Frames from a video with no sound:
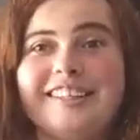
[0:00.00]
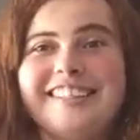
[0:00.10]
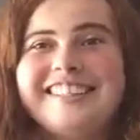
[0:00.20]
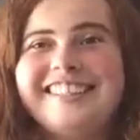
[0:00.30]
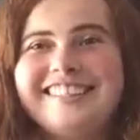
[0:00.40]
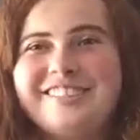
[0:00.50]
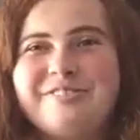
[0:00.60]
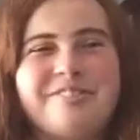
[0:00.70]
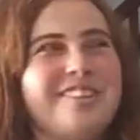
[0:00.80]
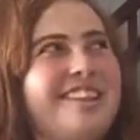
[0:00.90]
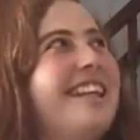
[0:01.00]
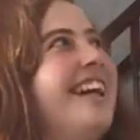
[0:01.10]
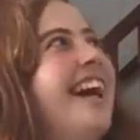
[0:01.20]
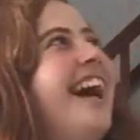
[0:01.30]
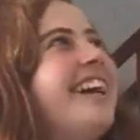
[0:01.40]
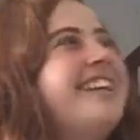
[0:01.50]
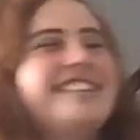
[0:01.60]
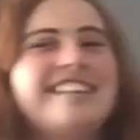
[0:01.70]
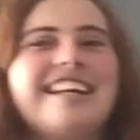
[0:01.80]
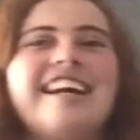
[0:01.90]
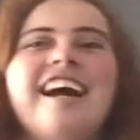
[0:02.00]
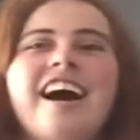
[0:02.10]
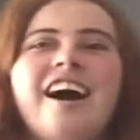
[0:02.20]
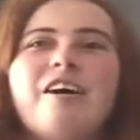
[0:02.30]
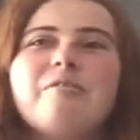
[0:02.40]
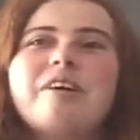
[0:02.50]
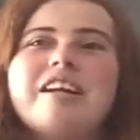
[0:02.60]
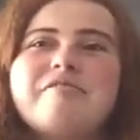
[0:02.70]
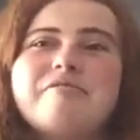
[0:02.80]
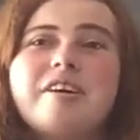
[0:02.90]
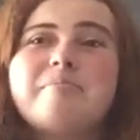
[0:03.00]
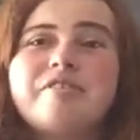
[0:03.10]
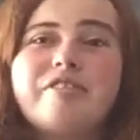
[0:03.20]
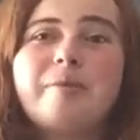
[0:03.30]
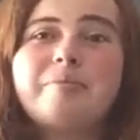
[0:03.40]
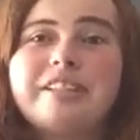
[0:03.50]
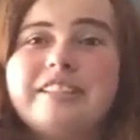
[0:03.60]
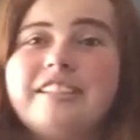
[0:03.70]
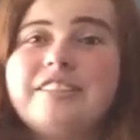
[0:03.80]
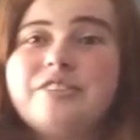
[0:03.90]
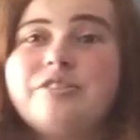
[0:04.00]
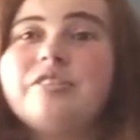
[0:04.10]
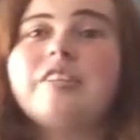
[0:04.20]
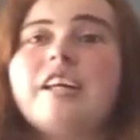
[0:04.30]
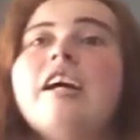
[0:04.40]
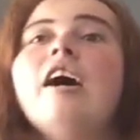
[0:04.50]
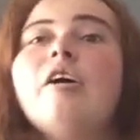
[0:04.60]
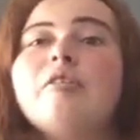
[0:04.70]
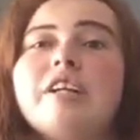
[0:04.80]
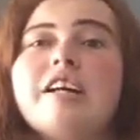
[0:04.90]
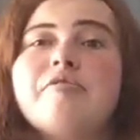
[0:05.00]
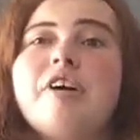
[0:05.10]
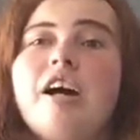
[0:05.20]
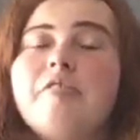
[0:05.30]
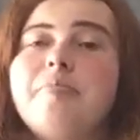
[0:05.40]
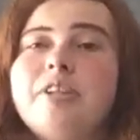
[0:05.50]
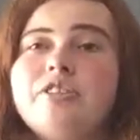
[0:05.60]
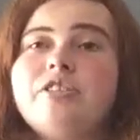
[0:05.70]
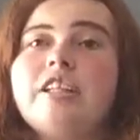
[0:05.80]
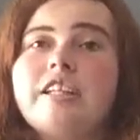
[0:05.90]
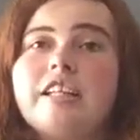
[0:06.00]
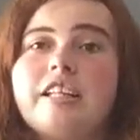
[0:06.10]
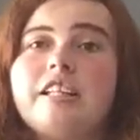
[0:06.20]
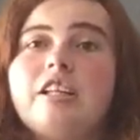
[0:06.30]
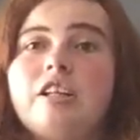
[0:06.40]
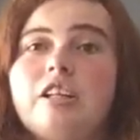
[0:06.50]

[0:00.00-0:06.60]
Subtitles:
It's funny, because like, whenever my family see us drunk, like, whenever I've been drinking,